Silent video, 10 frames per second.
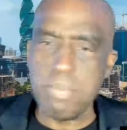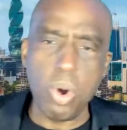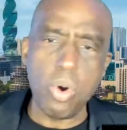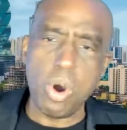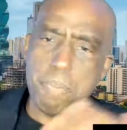
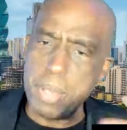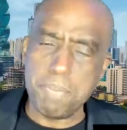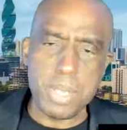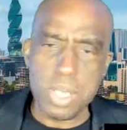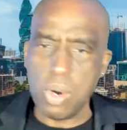or
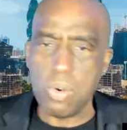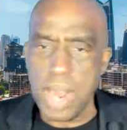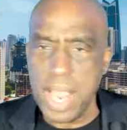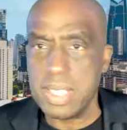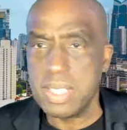PPO,
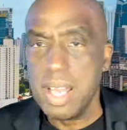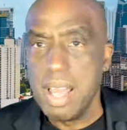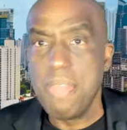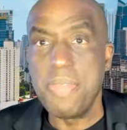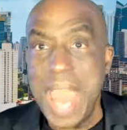right?
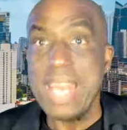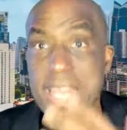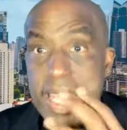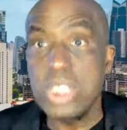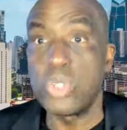That
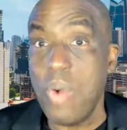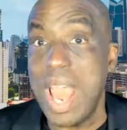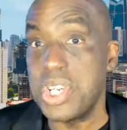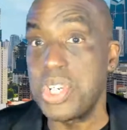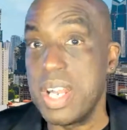is
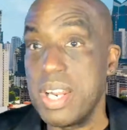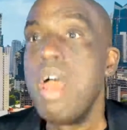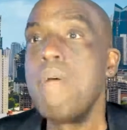rationing.